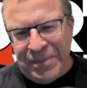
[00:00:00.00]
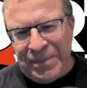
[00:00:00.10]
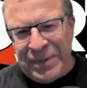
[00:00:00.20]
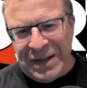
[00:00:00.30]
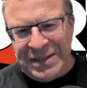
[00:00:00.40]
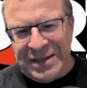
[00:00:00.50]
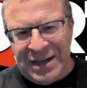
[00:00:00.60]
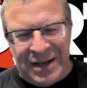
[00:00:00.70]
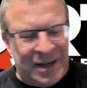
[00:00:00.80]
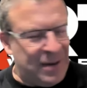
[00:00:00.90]
But
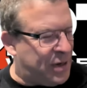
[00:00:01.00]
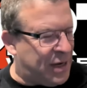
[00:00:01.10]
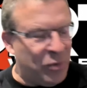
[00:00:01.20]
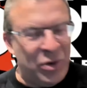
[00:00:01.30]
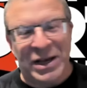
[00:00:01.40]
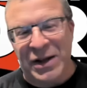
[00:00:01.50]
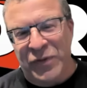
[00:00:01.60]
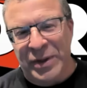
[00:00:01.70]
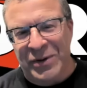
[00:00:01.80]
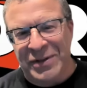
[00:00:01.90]
I will get
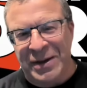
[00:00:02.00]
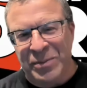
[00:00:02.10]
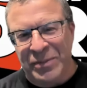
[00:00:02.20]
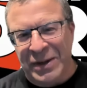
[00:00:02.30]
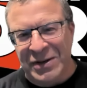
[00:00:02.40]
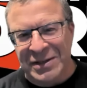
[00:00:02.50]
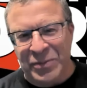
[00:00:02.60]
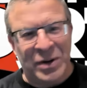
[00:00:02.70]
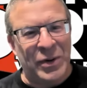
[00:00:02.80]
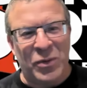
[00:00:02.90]
familiar with them because I'm
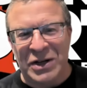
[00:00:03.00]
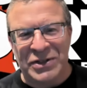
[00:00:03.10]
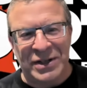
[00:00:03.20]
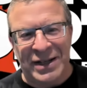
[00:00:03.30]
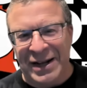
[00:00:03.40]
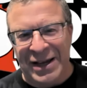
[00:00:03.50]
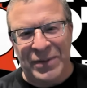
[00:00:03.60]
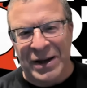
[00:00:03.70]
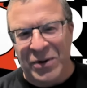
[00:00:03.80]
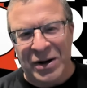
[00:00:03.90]
going to be watching TNA from
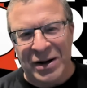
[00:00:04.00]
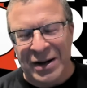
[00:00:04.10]
that one.